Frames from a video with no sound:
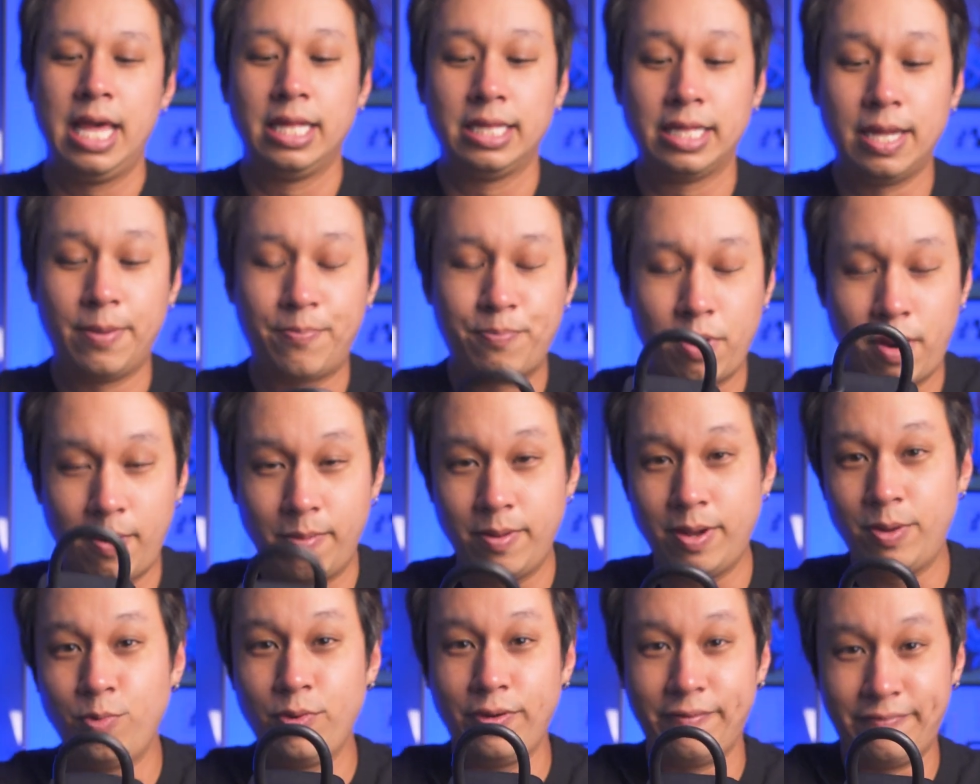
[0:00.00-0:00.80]
The
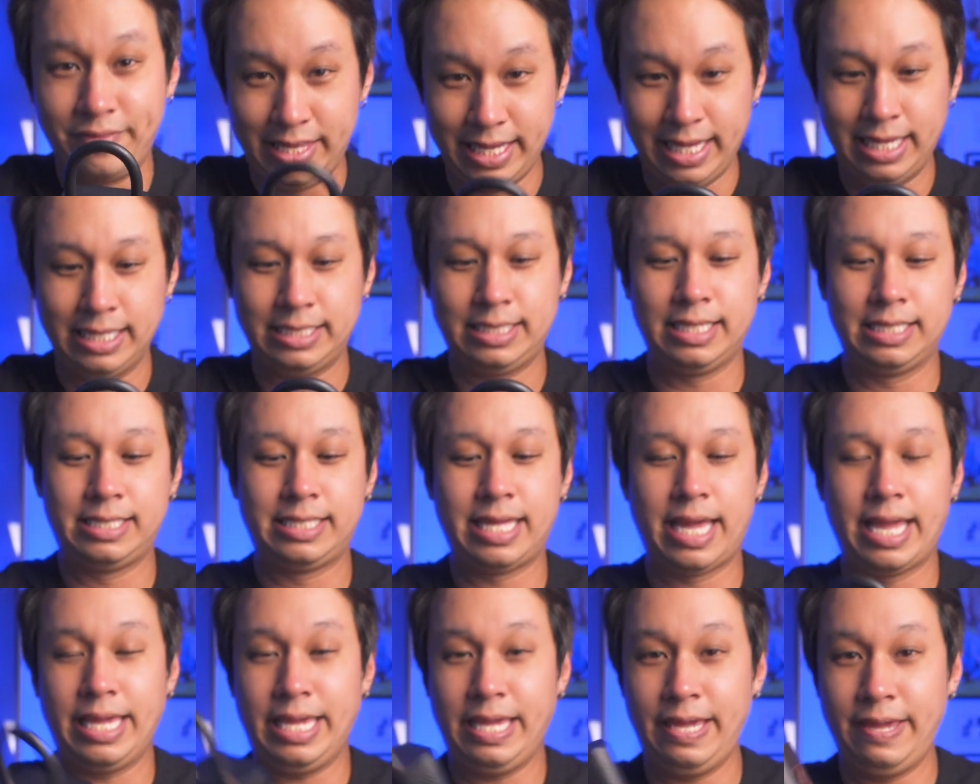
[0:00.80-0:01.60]
problem with this is
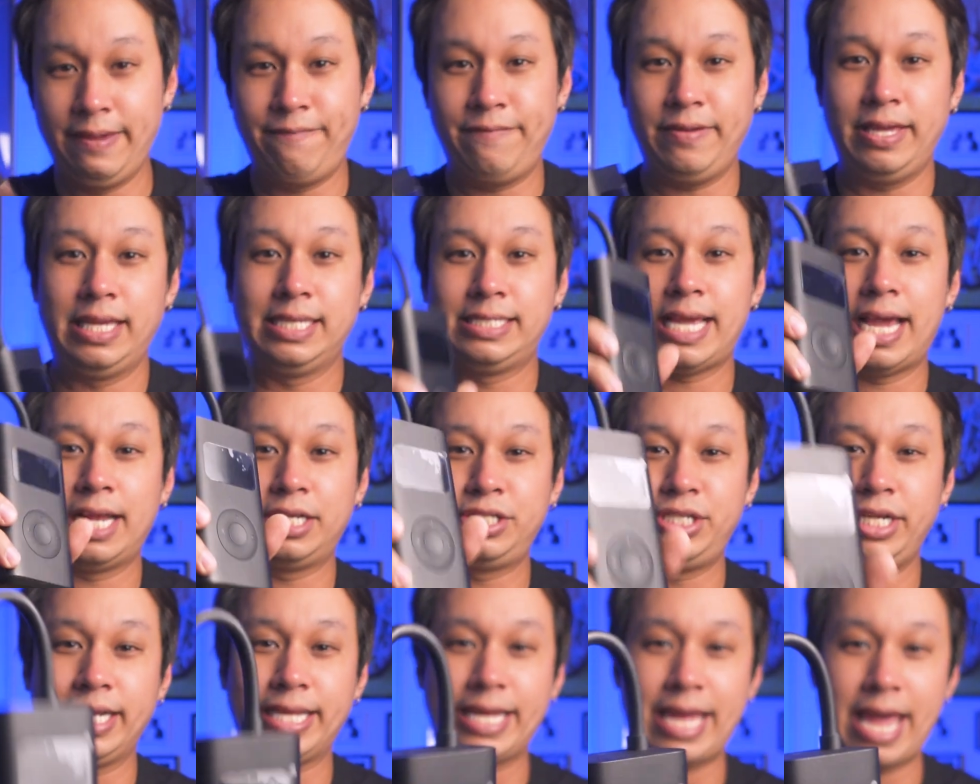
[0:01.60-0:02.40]
that if it's
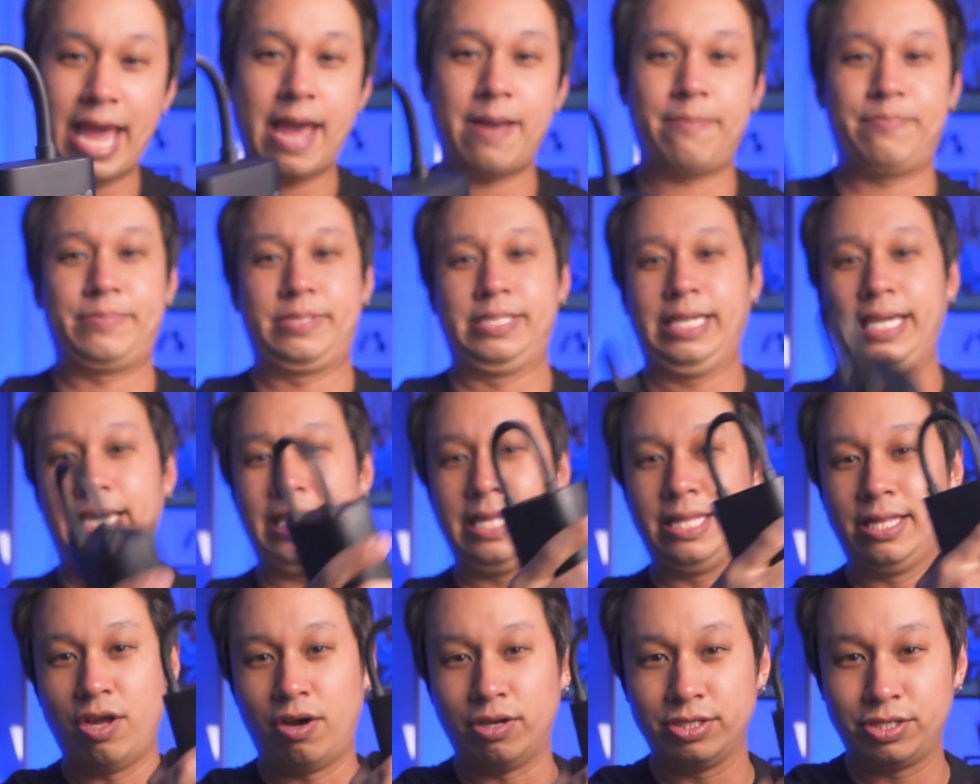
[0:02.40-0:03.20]
actually kept
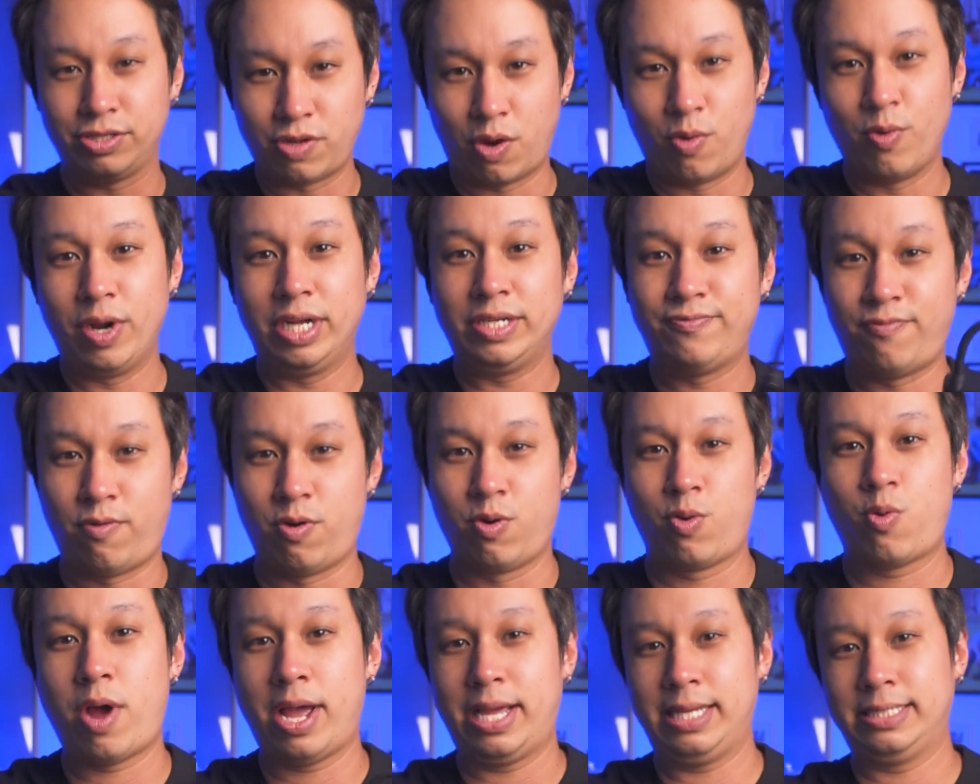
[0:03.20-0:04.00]
in your storage for
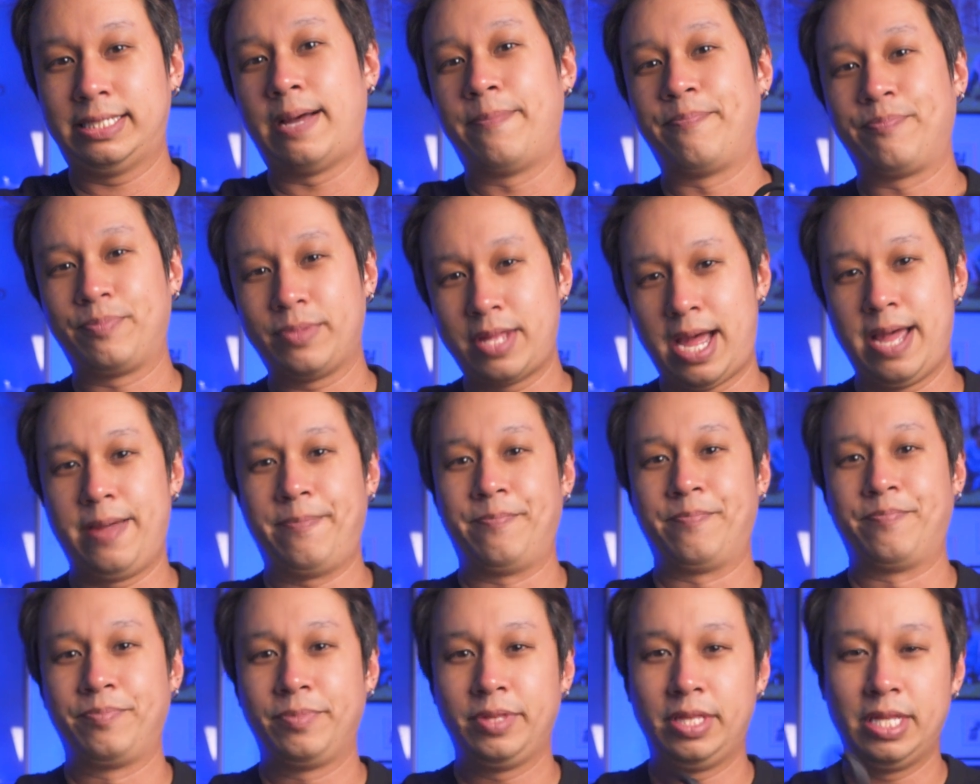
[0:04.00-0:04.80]
quite some
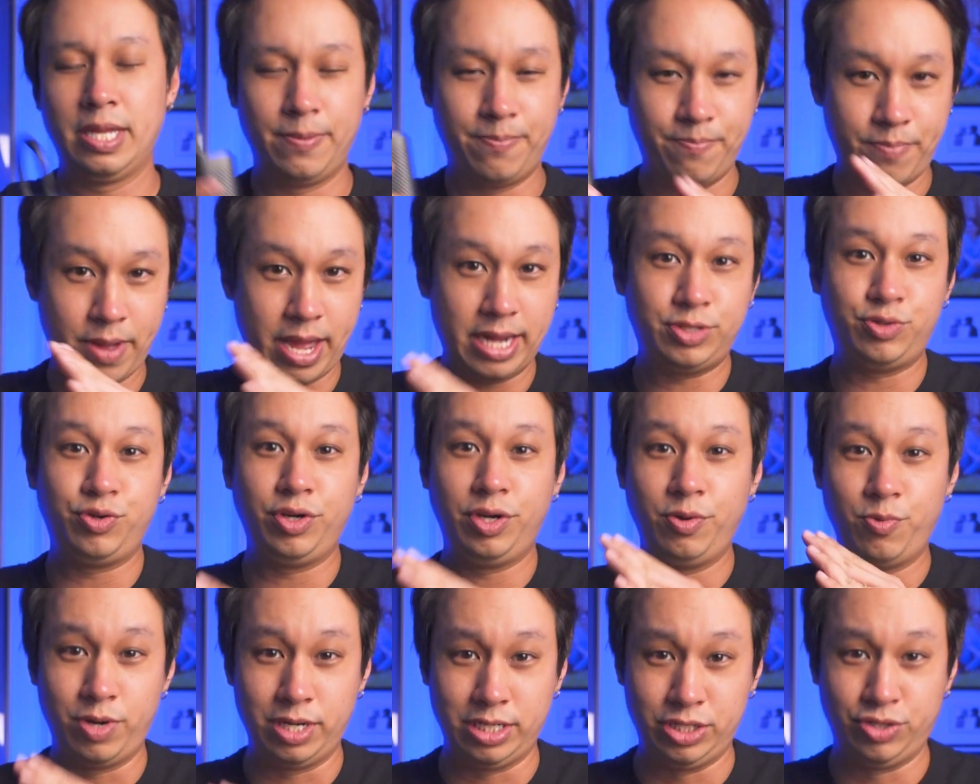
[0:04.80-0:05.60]
time, the
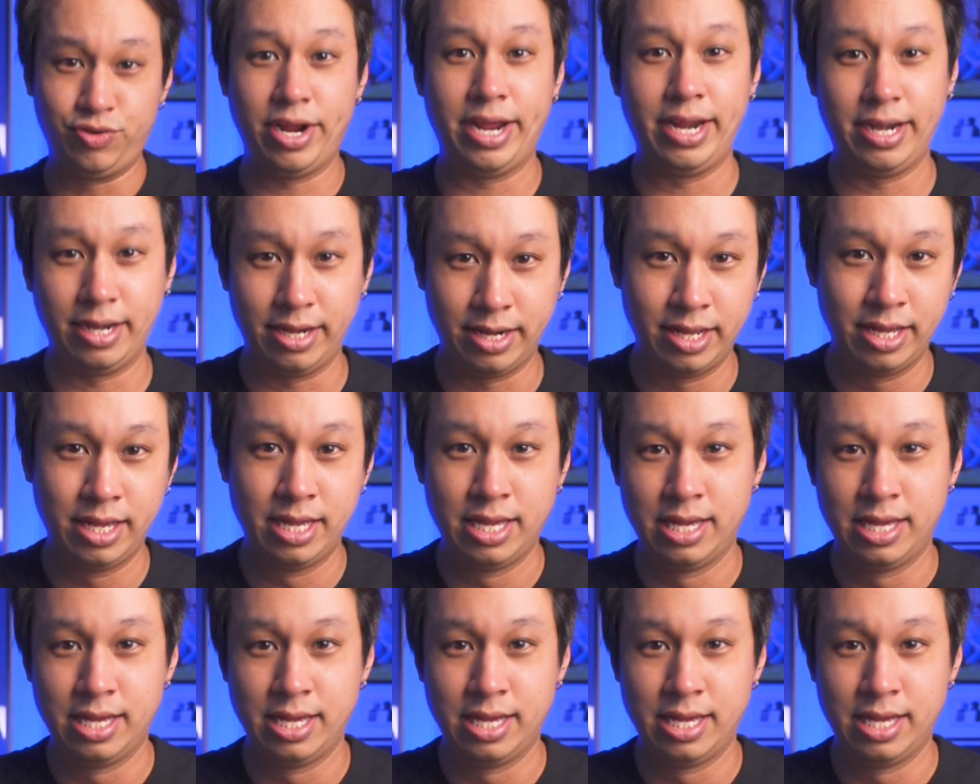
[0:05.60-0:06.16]
battery will drain.